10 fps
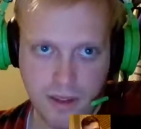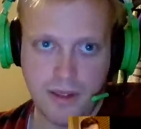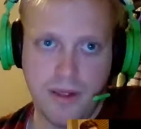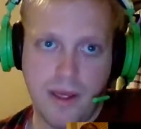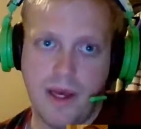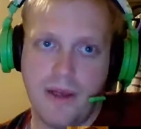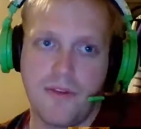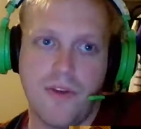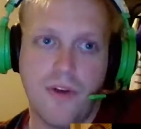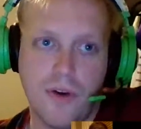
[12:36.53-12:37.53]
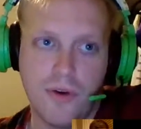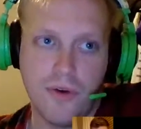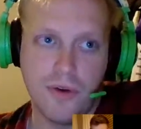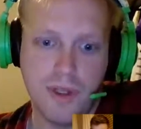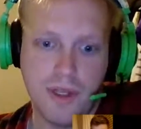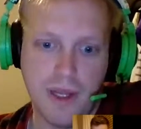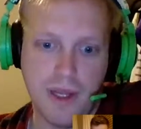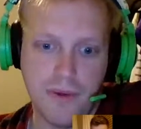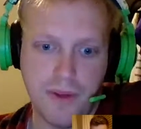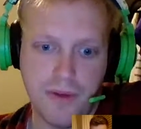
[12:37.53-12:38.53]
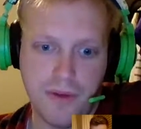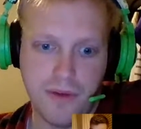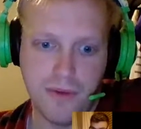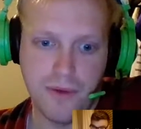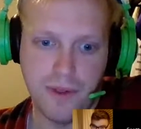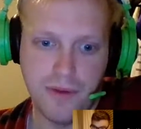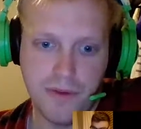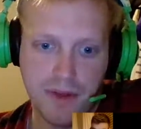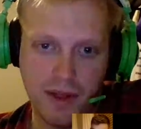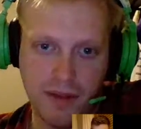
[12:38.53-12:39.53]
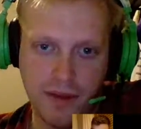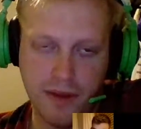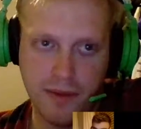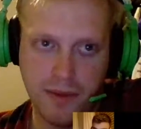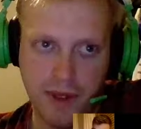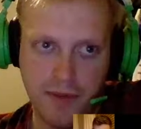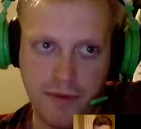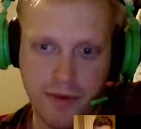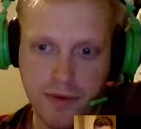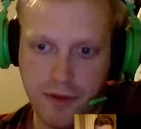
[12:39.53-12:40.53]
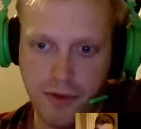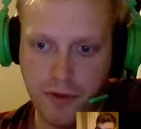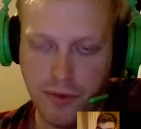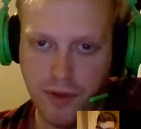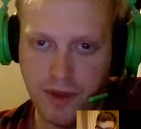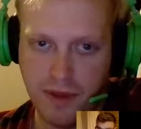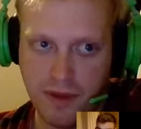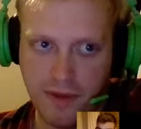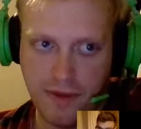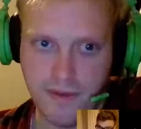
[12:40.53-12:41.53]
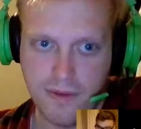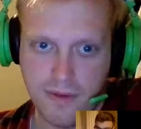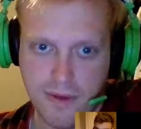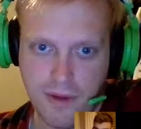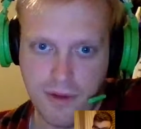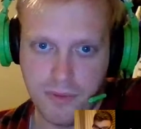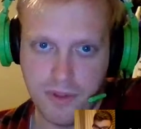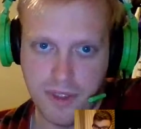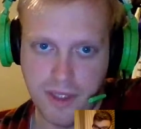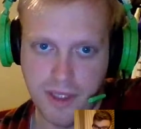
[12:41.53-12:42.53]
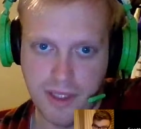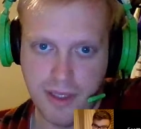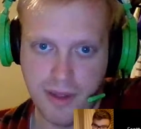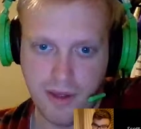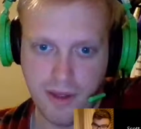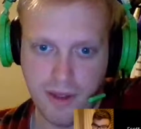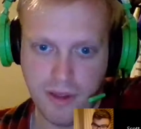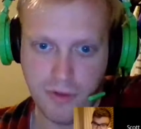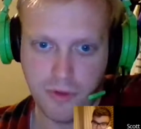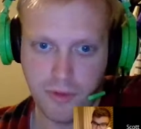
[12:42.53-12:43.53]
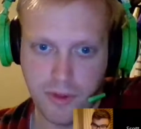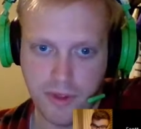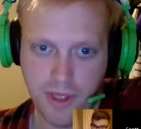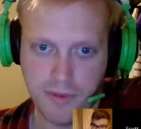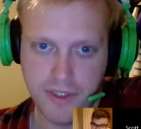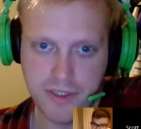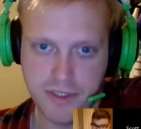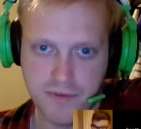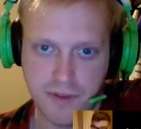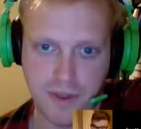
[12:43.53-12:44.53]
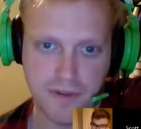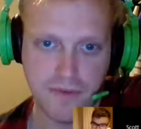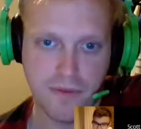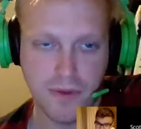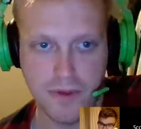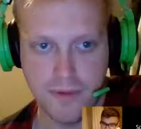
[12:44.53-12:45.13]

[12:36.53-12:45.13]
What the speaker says: Yeah, so now what you'll do is you'll take the whatever YouTube link this is and you'll put it in the group collaboration for lesson 4.